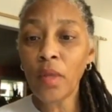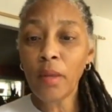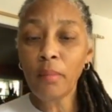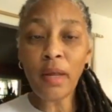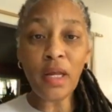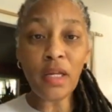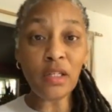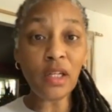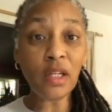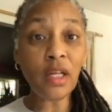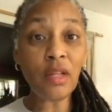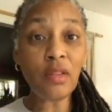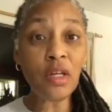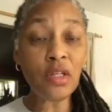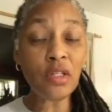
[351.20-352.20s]

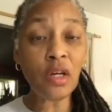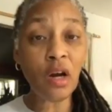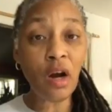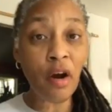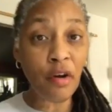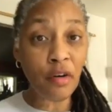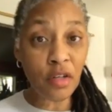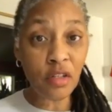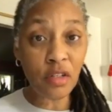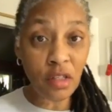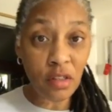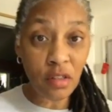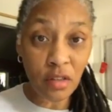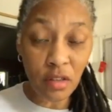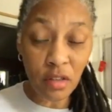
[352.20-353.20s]
Basically, these are
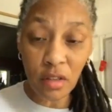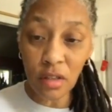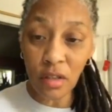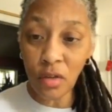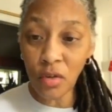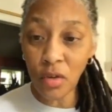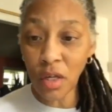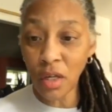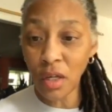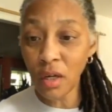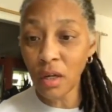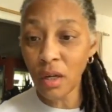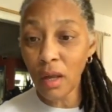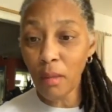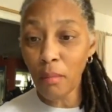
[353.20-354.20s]
artisans. You
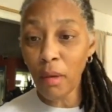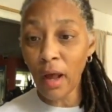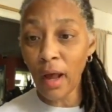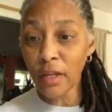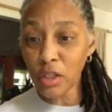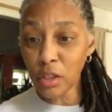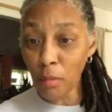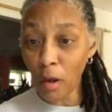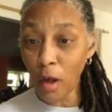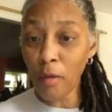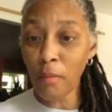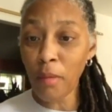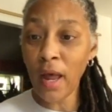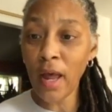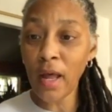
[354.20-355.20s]
can buy small
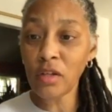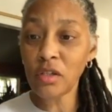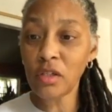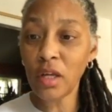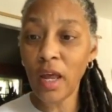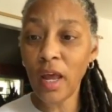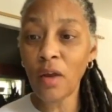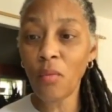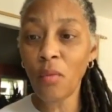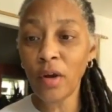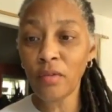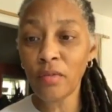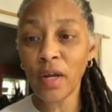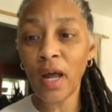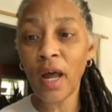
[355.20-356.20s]
batch and
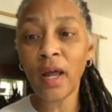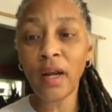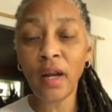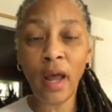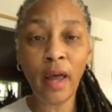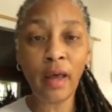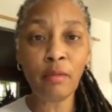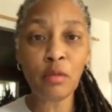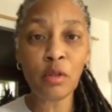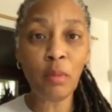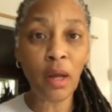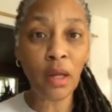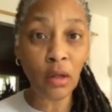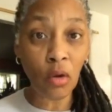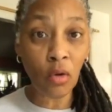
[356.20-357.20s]
one-of-a-kind items
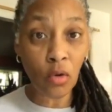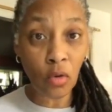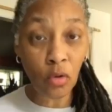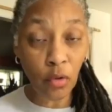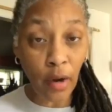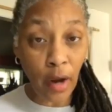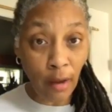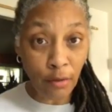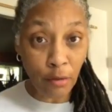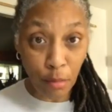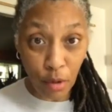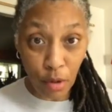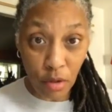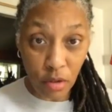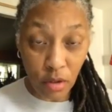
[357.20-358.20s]
by local craft
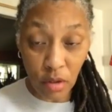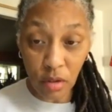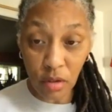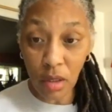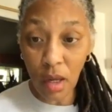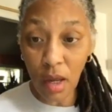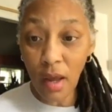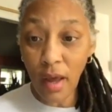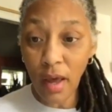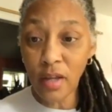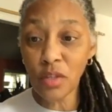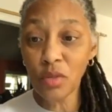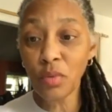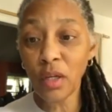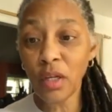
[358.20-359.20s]
persons. And
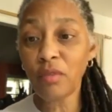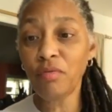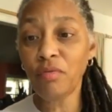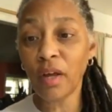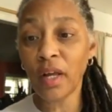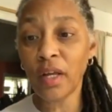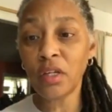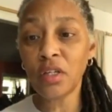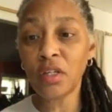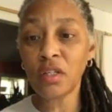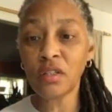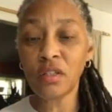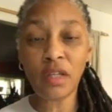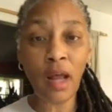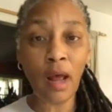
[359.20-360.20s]
it's really fun. You
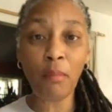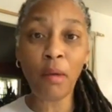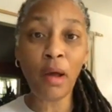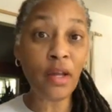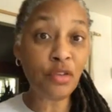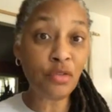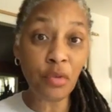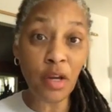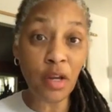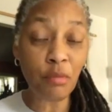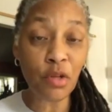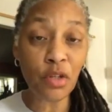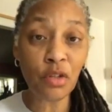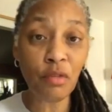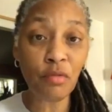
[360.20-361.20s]
just stop by. It's free
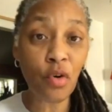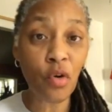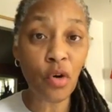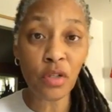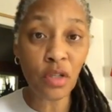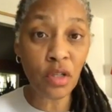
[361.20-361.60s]
admission, of course.